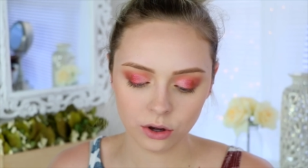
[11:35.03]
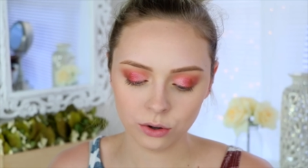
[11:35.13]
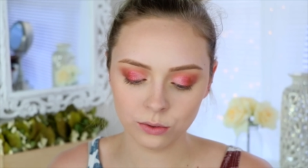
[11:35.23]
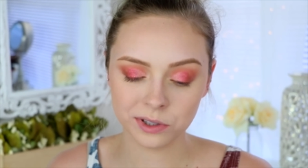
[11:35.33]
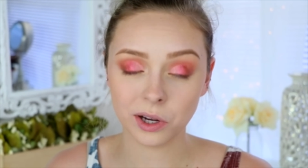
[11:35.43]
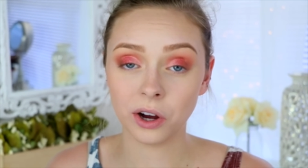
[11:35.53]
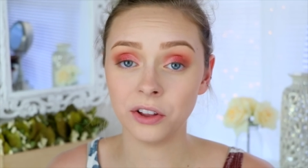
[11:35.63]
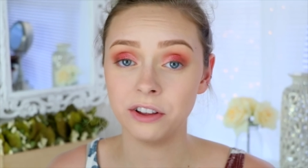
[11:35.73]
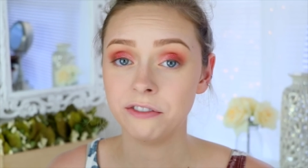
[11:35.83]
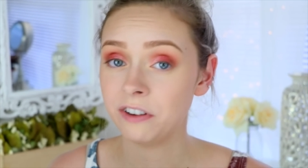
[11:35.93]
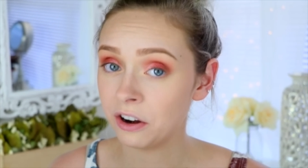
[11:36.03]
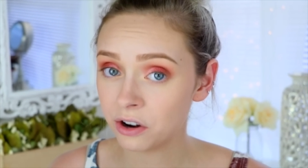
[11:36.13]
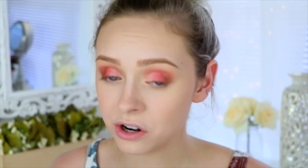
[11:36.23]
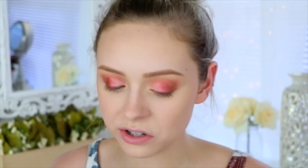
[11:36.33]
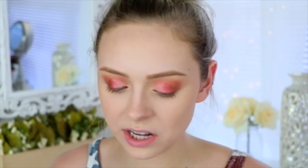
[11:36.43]
who's on the
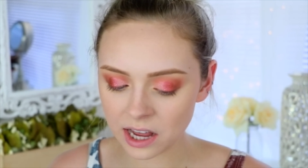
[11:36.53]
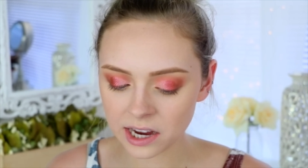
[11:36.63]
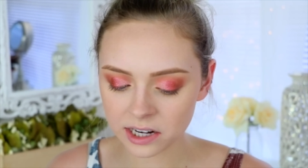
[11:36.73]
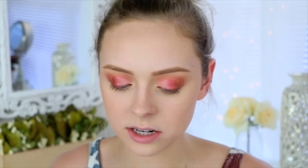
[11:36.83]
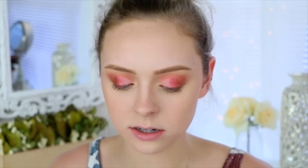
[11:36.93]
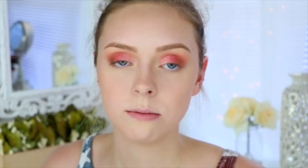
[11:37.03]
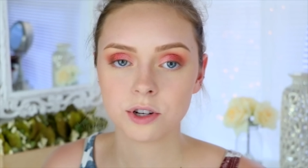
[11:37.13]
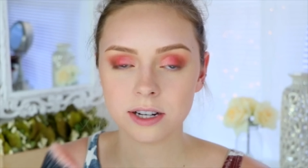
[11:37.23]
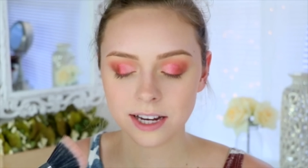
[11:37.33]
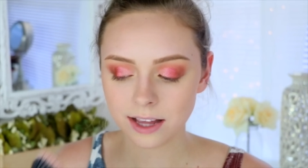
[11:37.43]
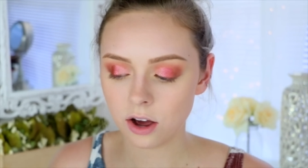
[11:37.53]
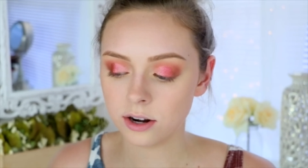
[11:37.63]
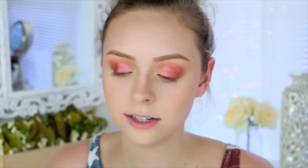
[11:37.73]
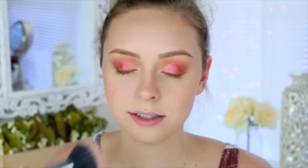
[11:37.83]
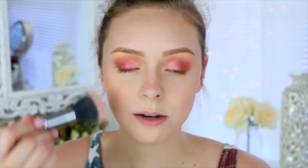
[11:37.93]
fairer side. I'm just gonna take that
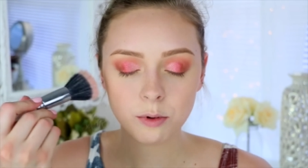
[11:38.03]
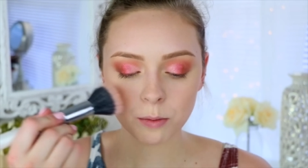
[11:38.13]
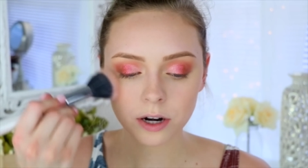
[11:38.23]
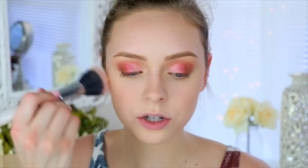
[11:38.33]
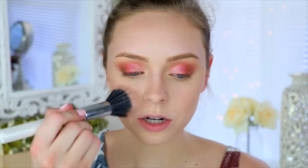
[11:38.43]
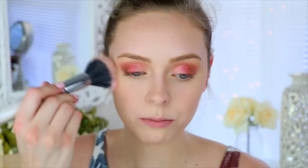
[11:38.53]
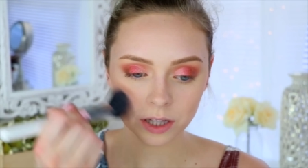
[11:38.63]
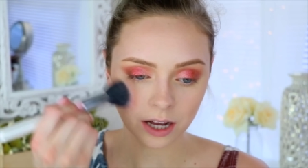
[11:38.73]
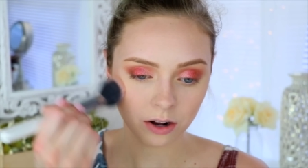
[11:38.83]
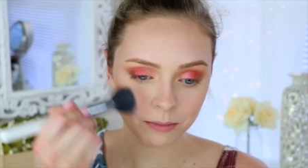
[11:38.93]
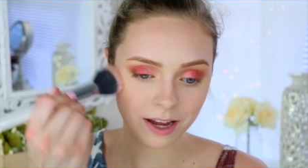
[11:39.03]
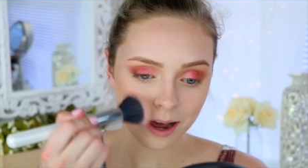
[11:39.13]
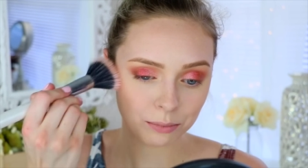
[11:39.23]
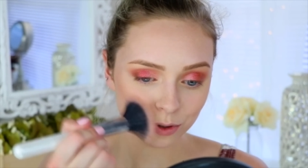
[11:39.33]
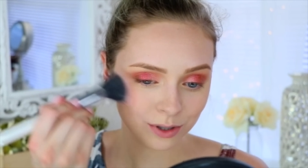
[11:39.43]
on a stipple brush and put that on my
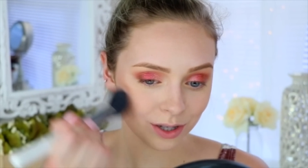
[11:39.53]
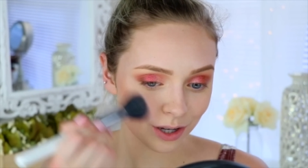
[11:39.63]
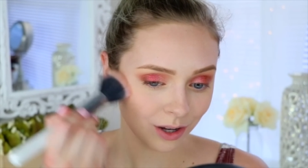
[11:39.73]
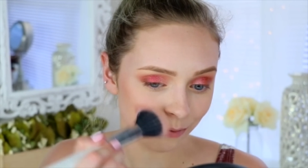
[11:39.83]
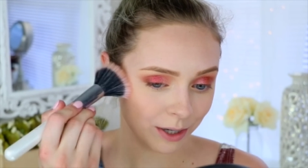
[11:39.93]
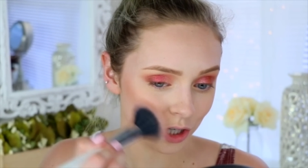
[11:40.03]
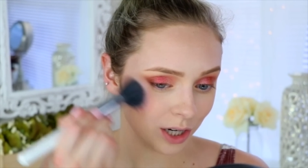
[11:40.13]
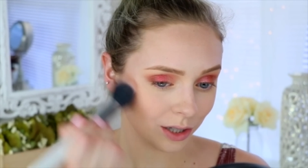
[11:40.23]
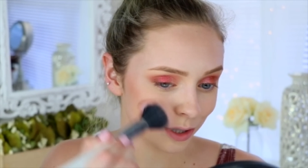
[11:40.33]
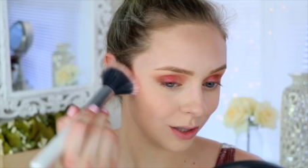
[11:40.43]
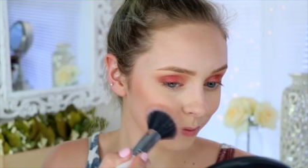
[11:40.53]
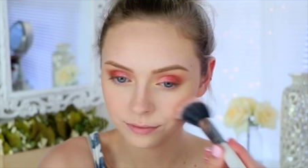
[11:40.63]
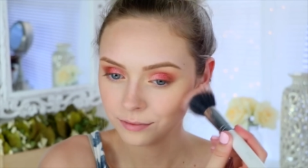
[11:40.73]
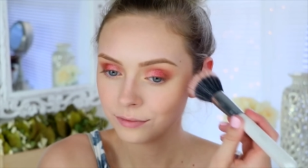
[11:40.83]
apples of my cheeks.